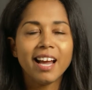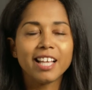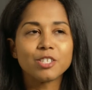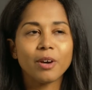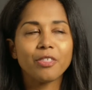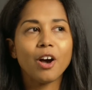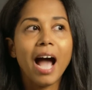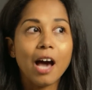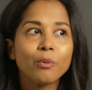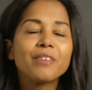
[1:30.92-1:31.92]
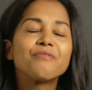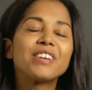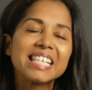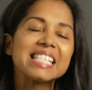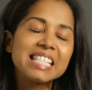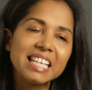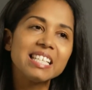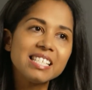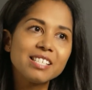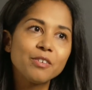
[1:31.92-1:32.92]
And so I thought, how do I fix
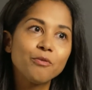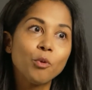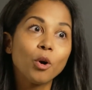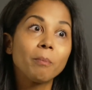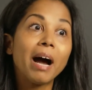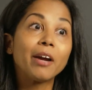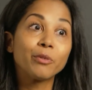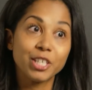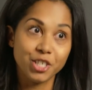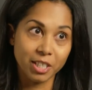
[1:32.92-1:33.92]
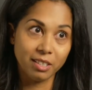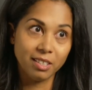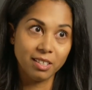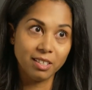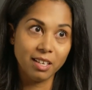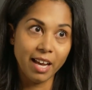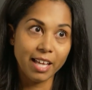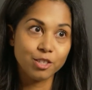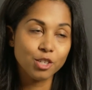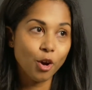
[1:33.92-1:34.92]
this for my region?
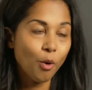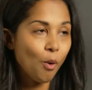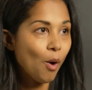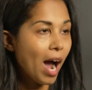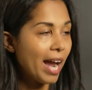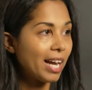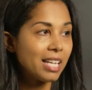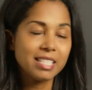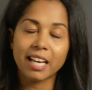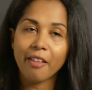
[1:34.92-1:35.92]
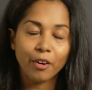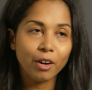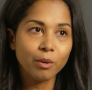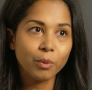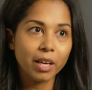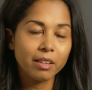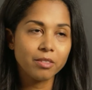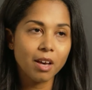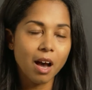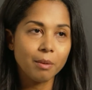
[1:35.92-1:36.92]
And so I got together
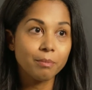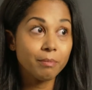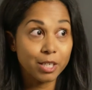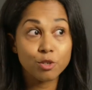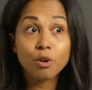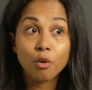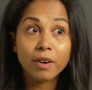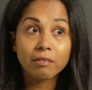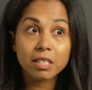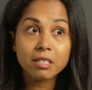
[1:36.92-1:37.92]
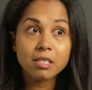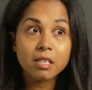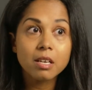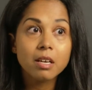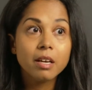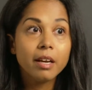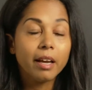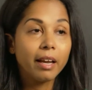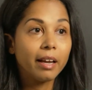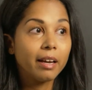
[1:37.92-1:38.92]
with um, my two co founders
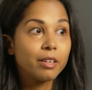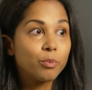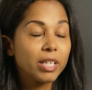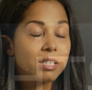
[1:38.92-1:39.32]
and we